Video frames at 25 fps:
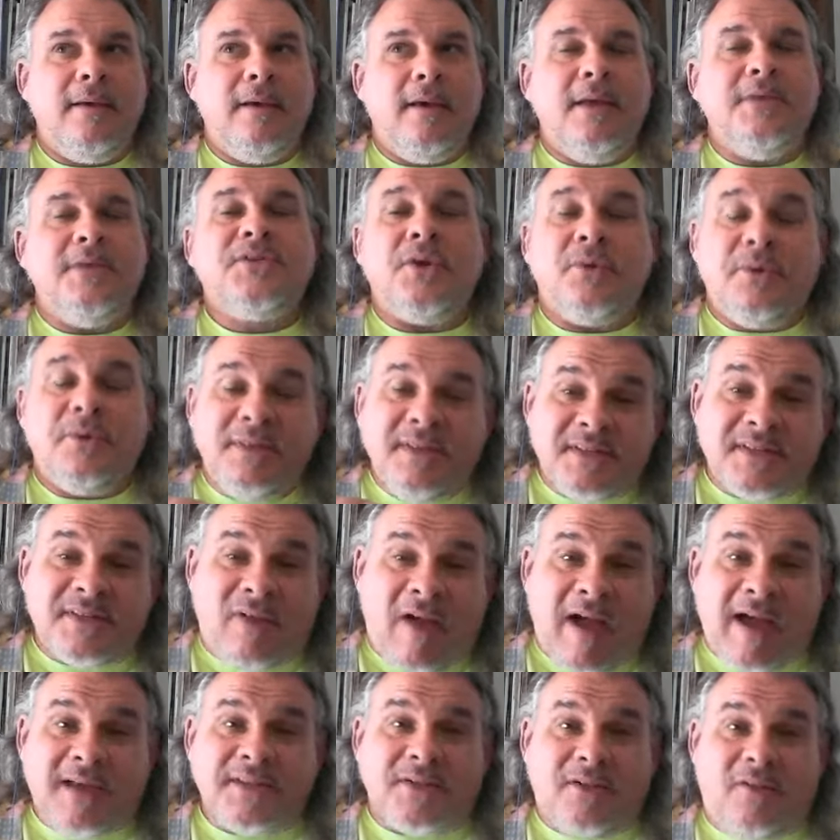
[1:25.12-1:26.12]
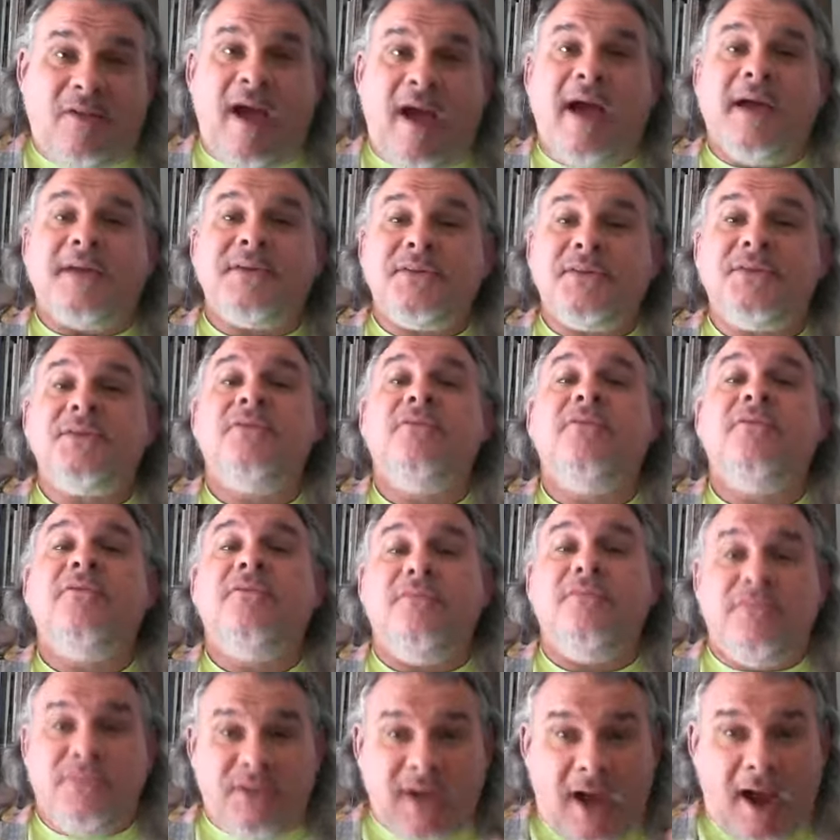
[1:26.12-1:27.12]
And so in this last class,
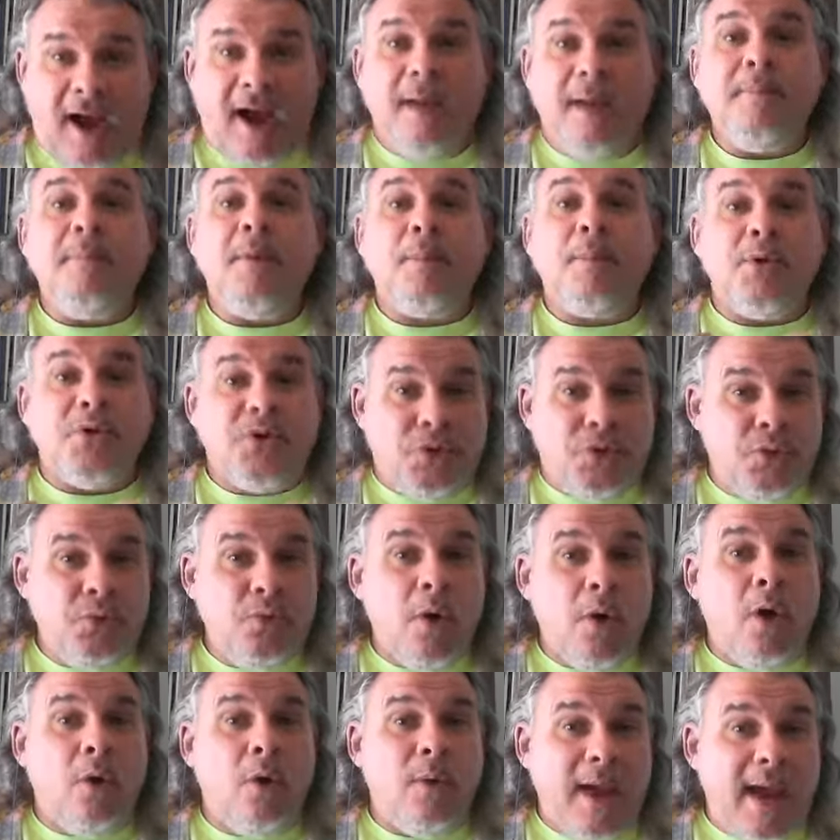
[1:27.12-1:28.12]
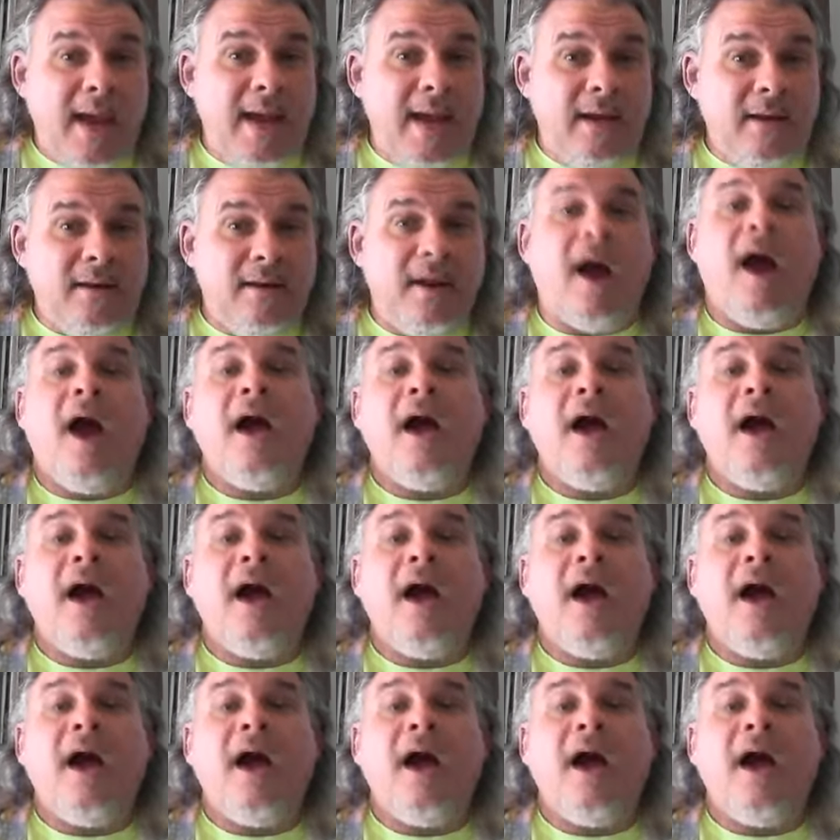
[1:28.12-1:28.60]
time number 208,